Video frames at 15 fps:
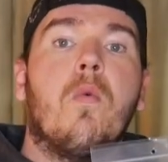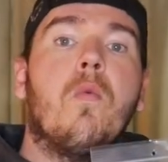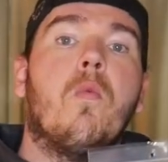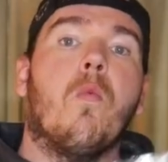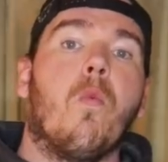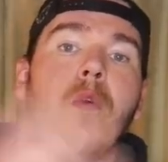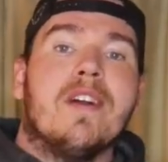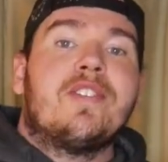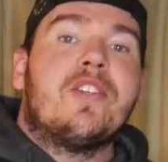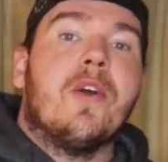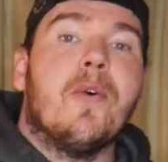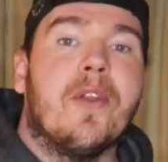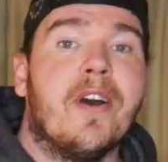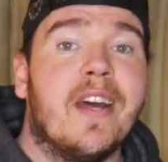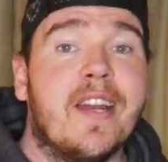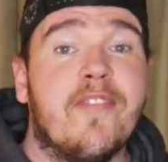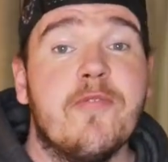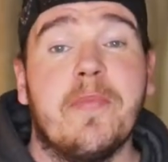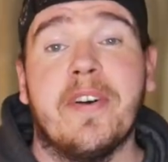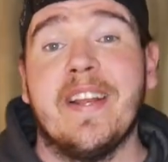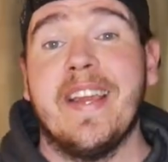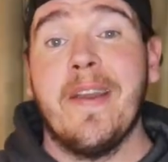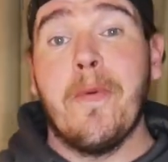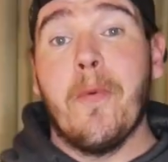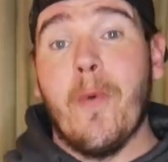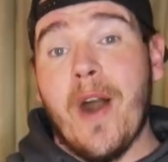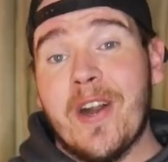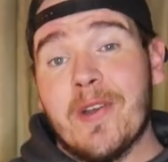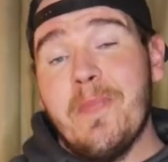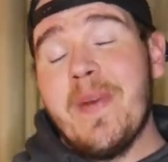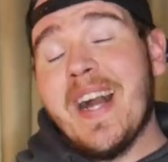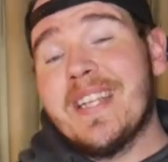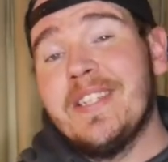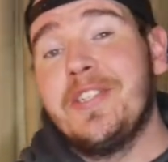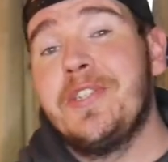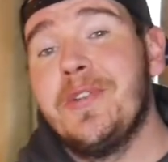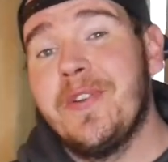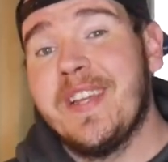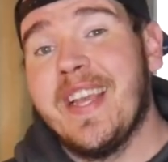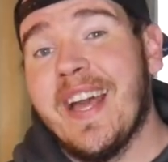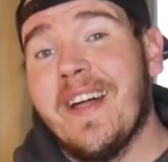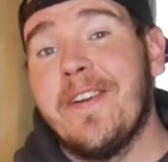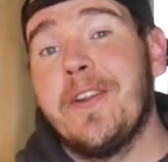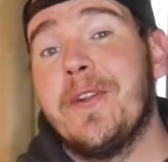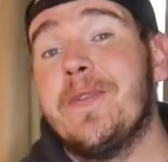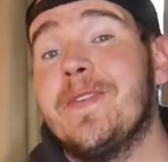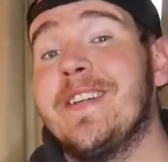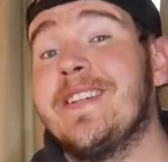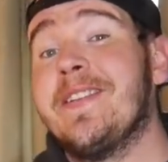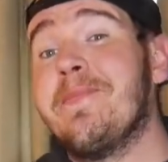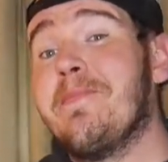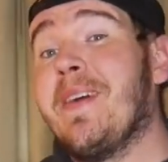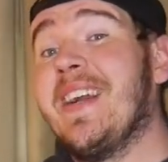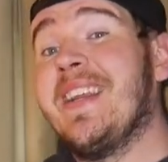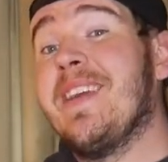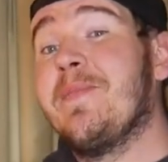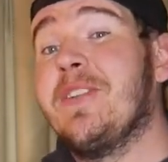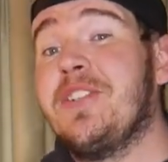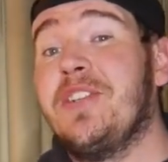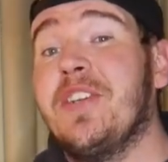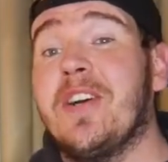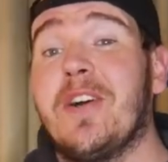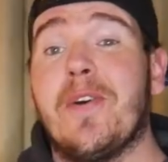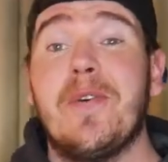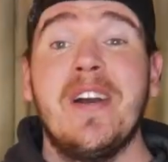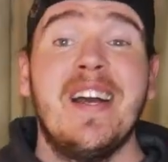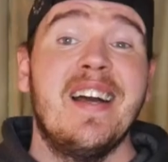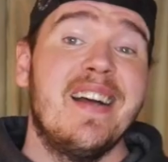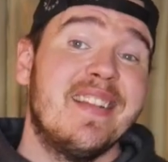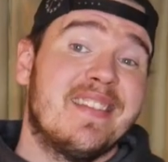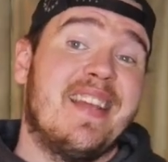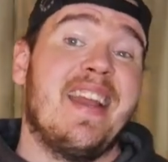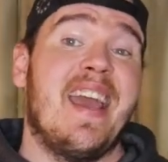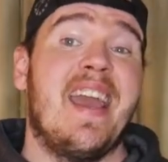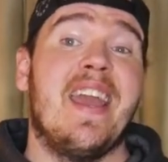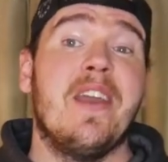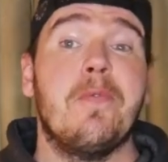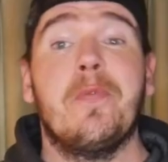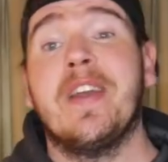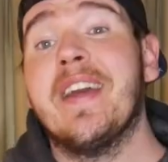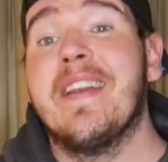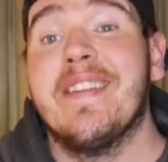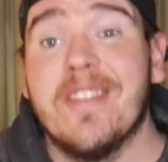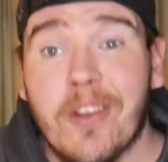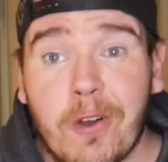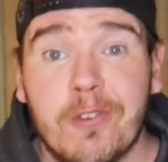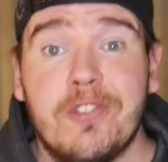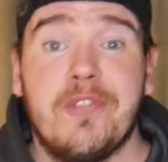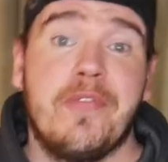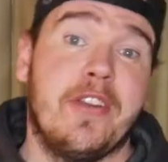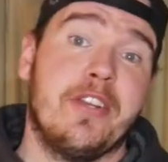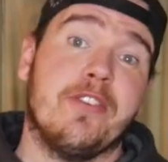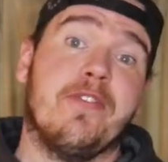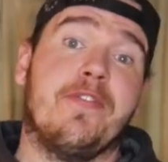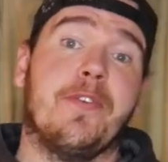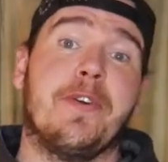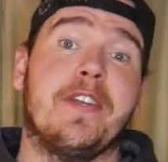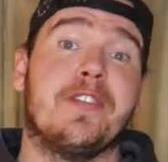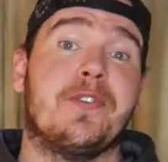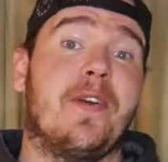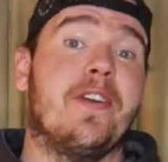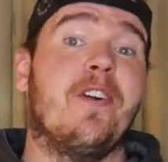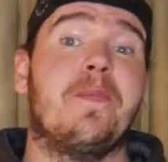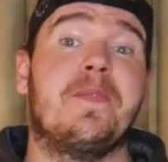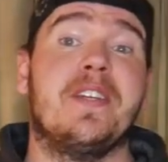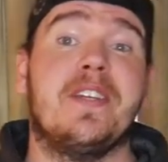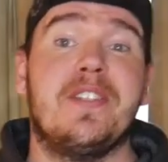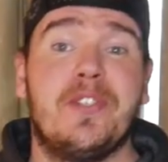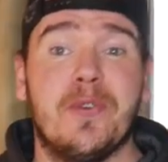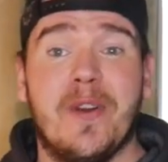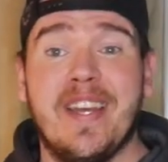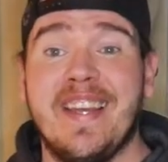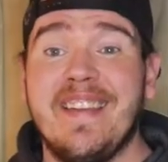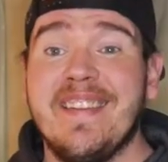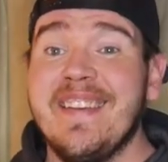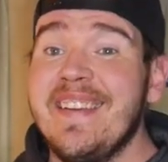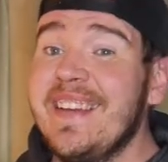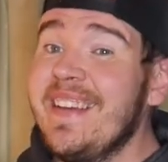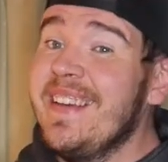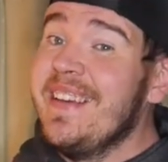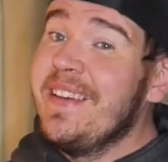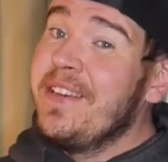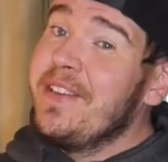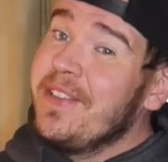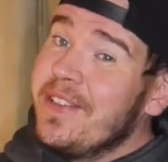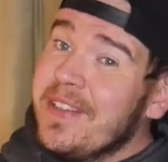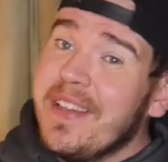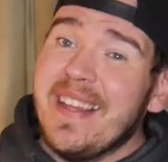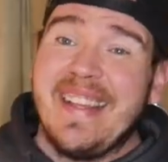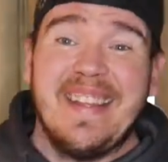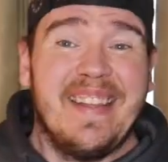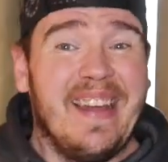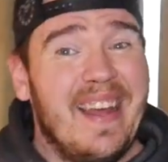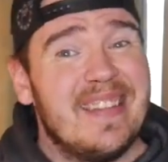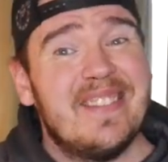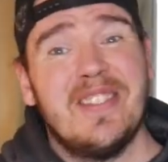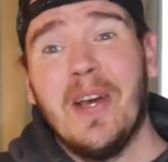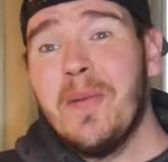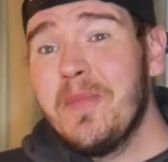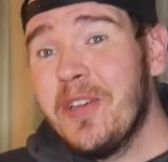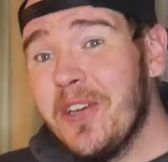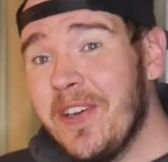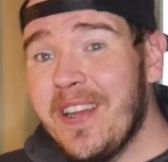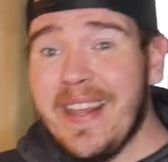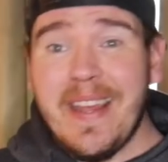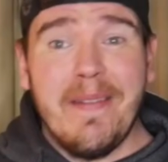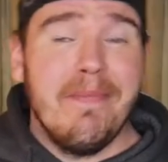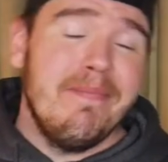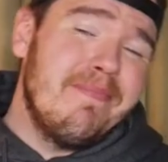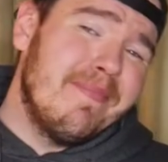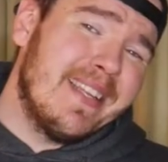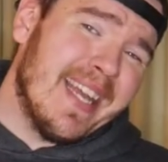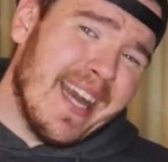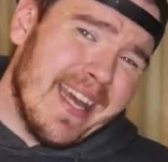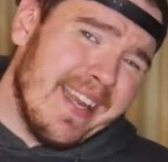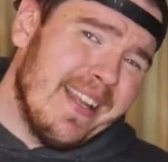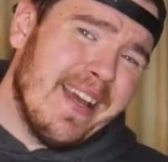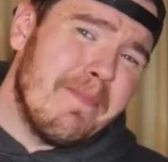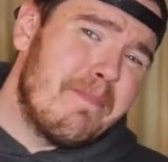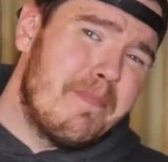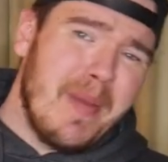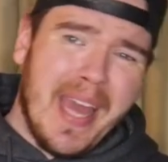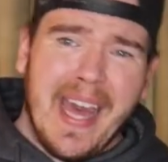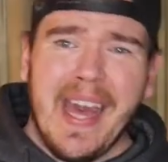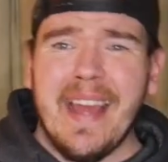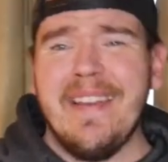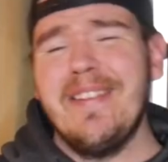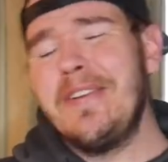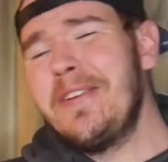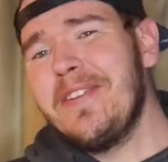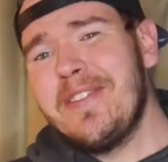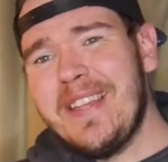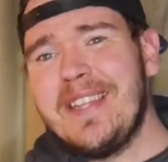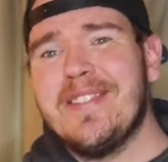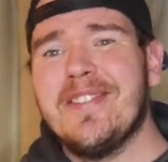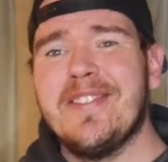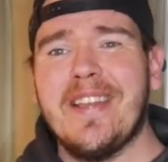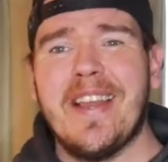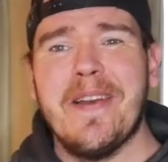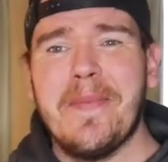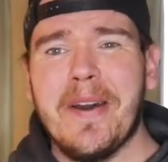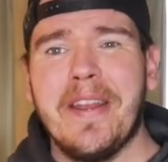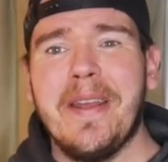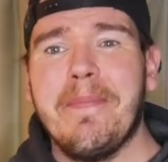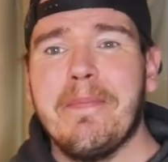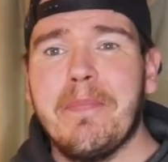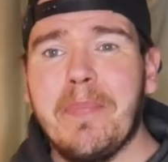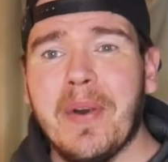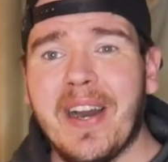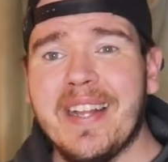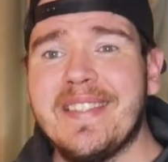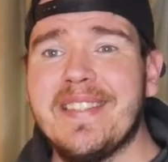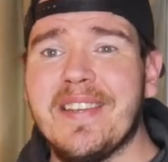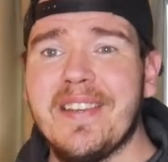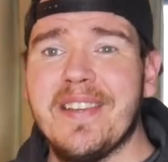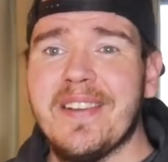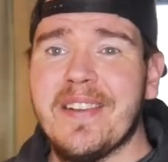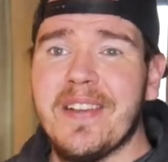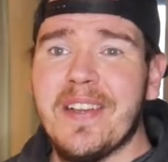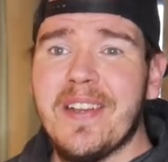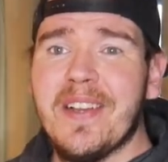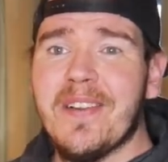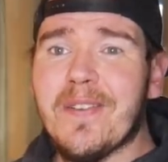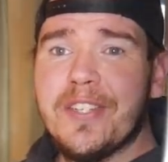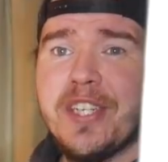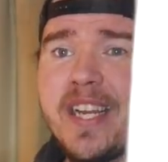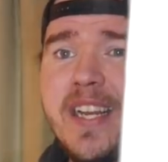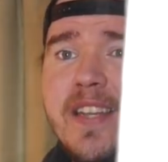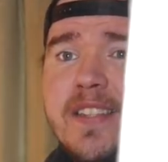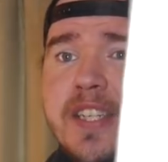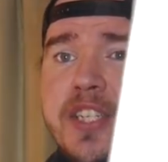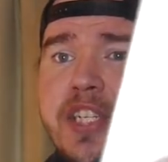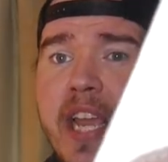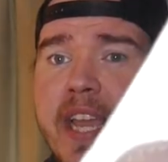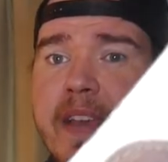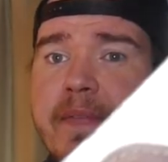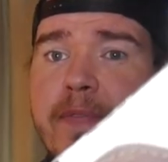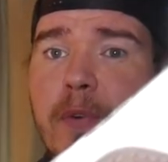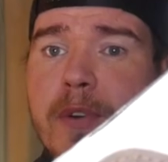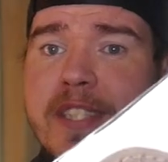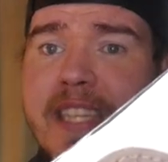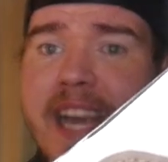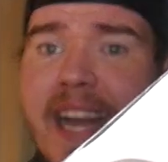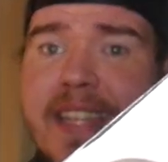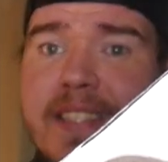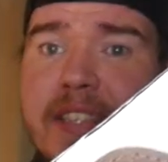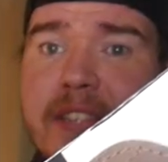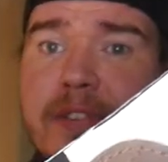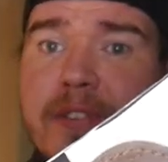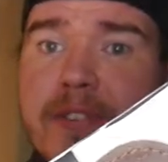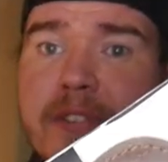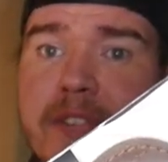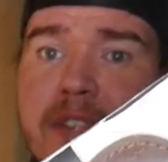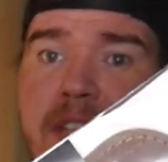What's going on everybody? Welcome back to Shooting Gallery New England. My name is Joe. Today we got another holster video for you so I hope you enjoyed it. Got some good and kind of not bad things to say about it but we're checking out the JM4 Tactical